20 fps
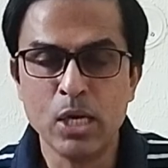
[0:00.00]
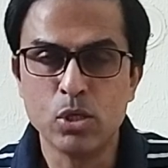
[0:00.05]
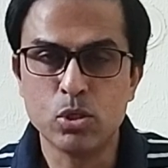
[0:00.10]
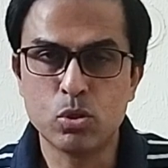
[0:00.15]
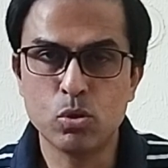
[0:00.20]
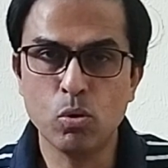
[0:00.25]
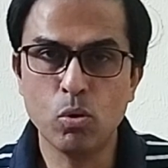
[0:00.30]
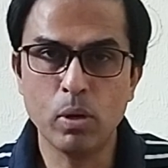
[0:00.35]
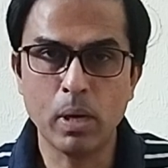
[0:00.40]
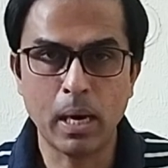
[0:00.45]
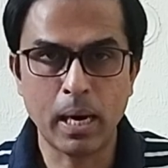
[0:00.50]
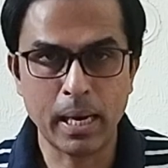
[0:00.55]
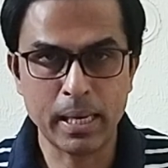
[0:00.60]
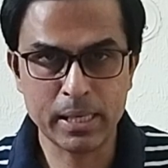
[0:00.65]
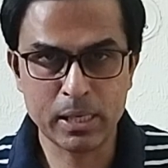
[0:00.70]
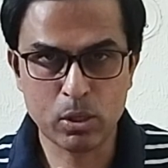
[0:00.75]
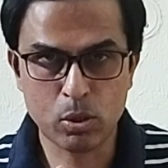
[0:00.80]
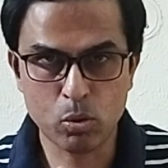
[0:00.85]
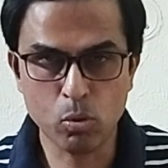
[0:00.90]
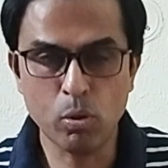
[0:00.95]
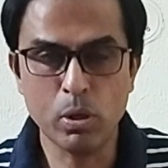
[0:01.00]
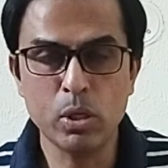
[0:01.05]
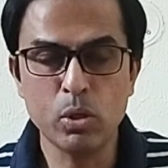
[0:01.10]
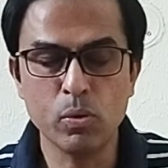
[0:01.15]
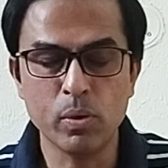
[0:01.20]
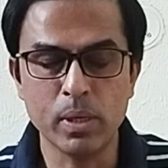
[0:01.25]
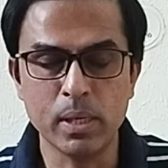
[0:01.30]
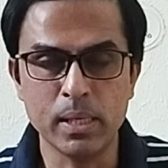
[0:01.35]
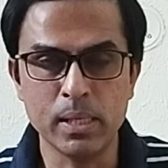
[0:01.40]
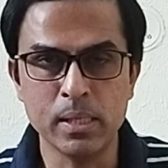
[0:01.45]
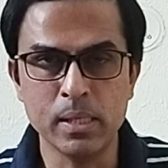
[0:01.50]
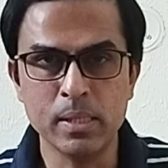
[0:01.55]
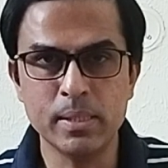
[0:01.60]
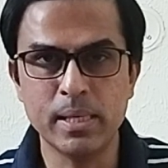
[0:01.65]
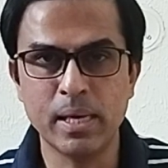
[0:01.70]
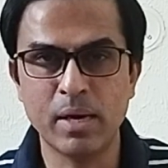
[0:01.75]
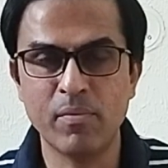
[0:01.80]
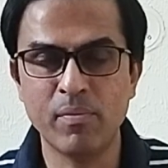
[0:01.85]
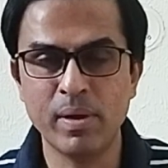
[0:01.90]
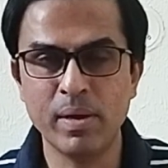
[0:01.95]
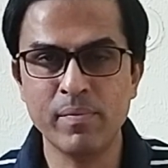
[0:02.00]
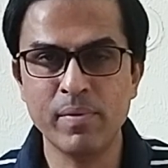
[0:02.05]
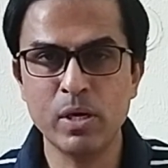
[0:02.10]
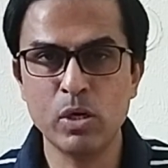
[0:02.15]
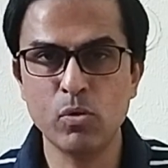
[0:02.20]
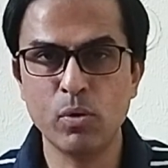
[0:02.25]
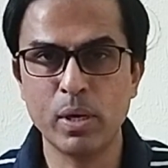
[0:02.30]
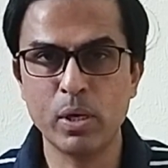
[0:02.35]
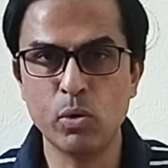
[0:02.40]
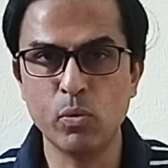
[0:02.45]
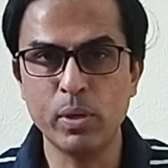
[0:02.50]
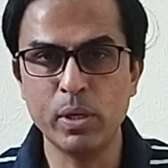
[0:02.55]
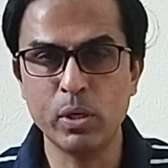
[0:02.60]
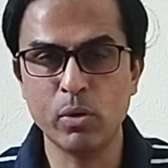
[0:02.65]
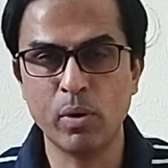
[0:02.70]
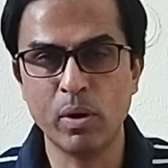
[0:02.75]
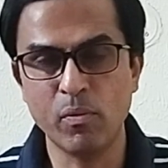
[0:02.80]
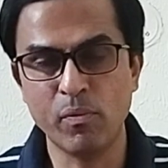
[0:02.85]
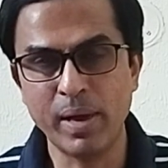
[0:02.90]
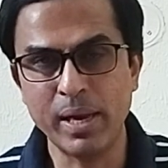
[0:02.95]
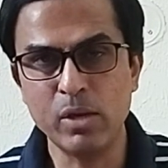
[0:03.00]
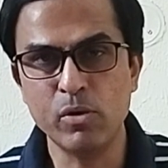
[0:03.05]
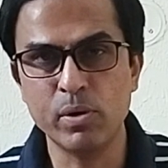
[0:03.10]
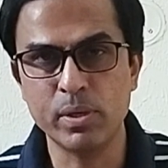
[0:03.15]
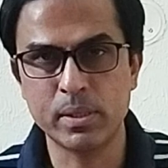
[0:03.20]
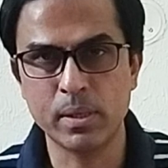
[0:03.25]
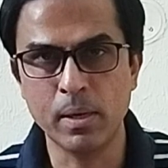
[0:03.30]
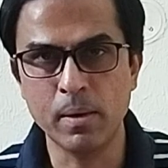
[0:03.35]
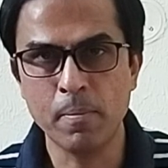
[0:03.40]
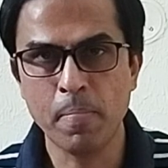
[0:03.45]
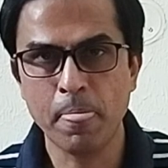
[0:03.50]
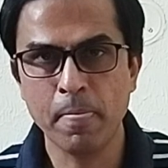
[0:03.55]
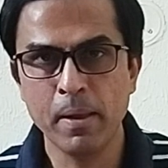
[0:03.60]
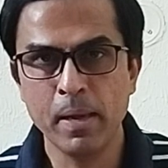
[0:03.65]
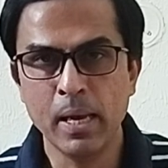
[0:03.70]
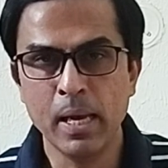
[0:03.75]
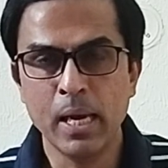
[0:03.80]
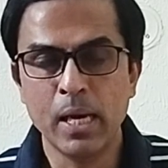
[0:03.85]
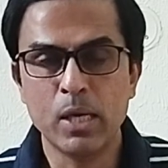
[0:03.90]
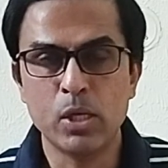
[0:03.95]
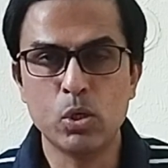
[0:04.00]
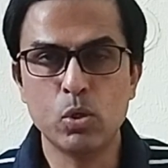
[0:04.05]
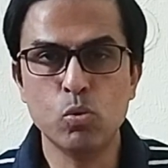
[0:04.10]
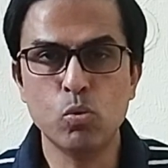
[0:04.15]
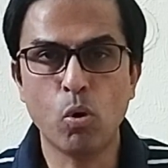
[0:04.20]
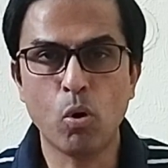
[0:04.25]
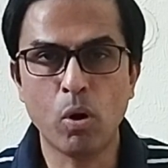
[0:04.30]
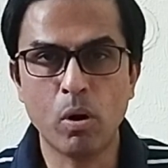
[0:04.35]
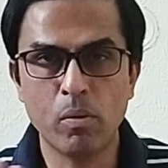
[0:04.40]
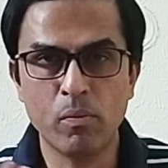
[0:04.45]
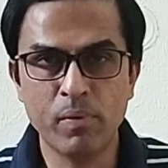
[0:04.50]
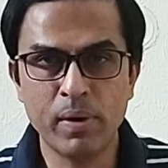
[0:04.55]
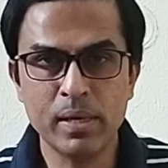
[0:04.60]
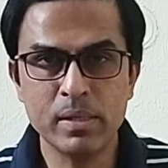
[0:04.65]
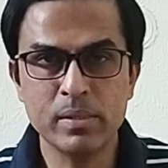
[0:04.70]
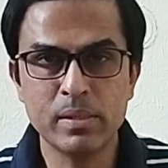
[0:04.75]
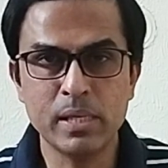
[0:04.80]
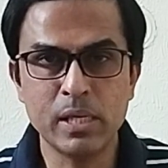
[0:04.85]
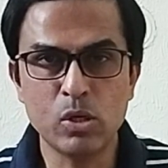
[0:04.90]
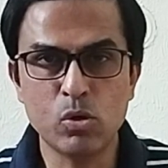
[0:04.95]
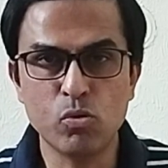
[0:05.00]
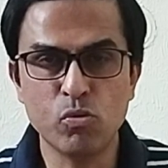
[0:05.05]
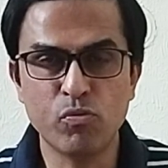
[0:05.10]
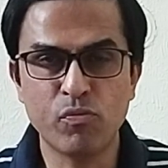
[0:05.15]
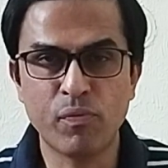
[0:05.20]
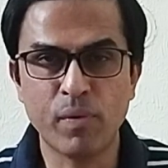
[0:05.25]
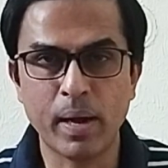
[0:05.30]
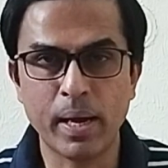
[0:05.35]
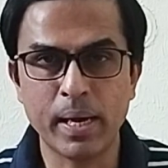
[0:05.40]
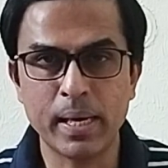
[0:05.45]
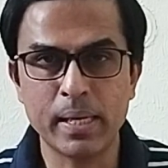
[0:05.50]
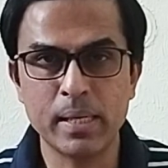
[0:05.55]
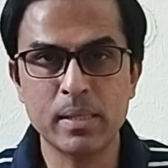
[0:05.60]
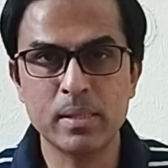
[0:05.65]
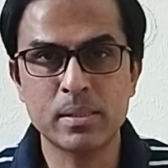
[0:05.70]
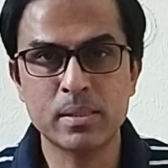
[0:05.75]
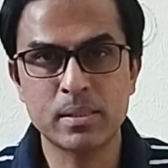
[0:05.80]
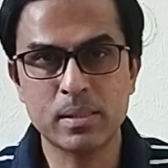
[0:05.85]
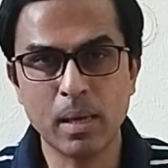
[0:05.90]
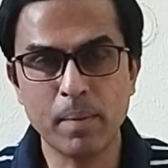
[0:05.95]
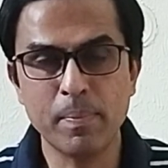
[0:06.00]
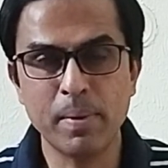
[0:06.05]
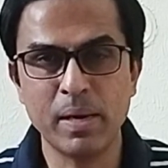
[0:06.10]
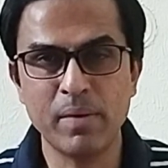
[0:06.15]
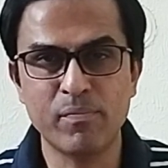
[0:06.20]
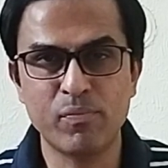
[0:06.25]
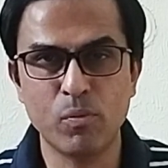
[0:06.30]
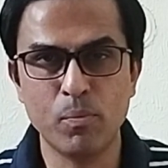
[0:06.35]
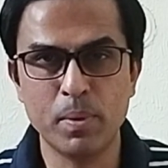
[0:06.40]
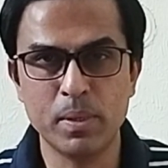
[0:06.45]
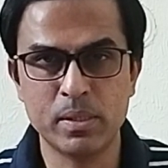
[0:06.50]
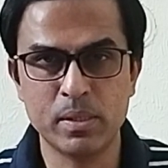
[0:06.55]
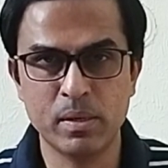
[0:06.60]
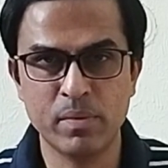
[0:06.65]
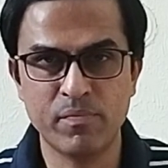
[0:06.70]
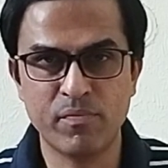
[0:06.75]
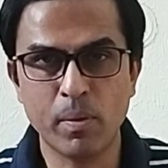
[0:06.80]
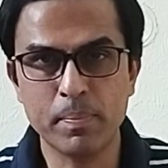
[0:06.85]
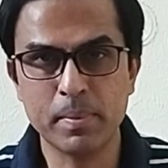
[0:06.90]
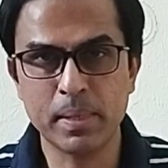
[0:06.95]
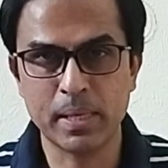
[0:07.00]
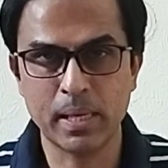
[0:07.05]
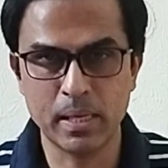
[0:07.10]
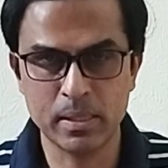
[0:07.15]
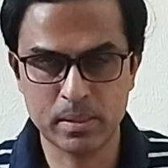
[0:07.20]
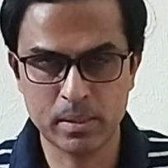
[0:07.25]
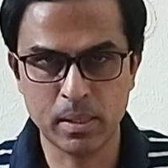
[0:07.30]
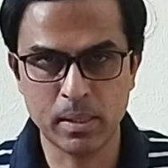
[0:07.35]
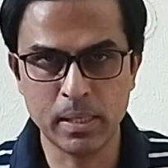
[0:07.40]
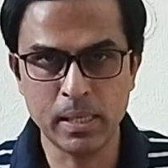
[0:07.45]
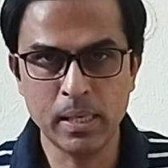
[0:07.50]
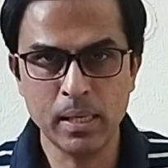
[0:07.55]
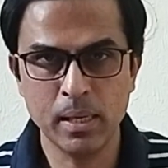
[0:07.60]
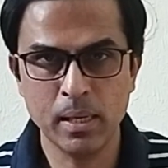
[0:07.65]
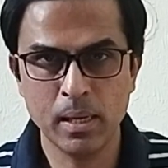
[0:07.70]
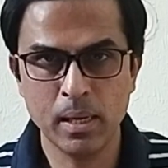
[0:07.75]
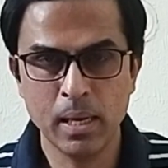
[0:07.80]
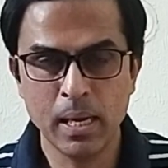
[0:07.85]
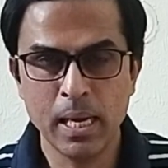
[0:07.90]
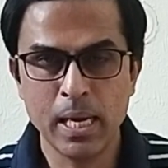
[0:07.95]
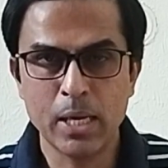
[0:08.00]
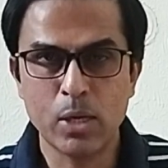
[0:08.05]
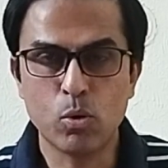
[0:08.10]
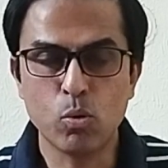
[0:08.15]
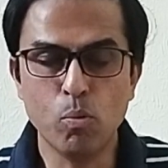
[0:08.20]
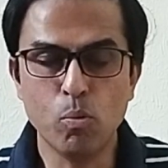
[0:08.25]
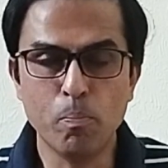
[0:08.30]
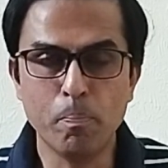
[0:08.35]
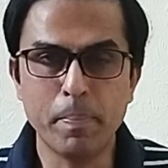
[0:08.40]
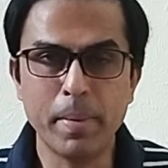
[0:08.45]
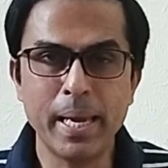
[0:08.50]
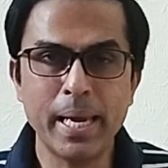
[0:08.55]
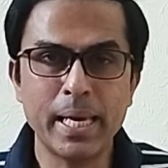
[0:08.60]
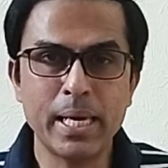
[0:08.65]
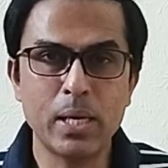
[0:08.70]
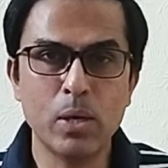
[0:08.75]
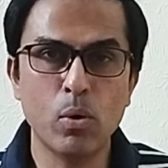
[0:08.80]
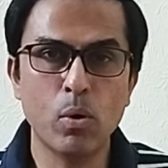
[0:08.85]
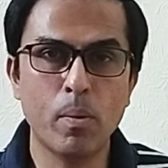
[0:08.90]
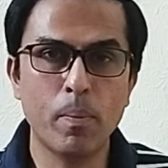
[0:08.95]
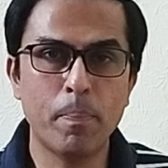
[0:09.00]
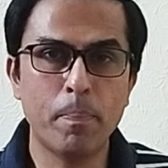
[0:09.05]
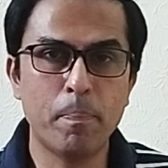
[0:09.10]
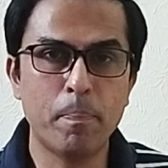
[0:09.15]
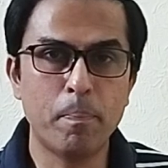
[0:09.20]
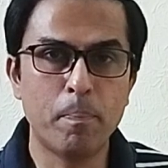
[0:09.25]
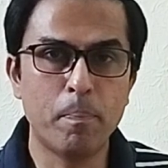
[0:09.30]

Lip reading: So I told you earlier that whenever you are doing your evaluation, you always need to find some information from the case study to make your